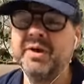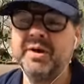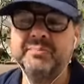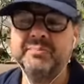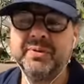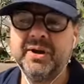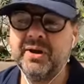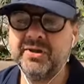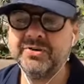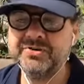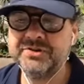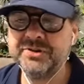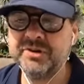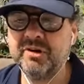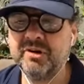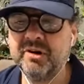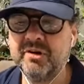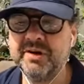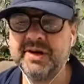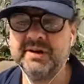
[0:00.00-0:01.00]
plants are
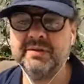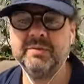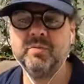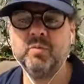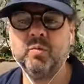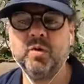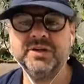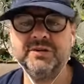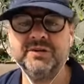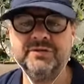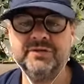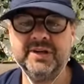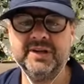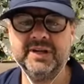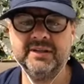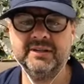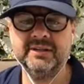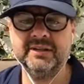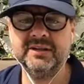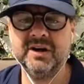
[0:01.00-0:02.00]
growing wonderfully
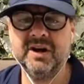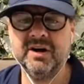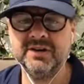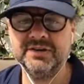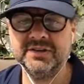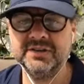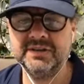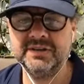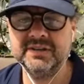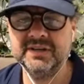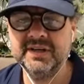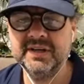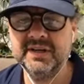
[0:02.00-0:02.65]
in the garden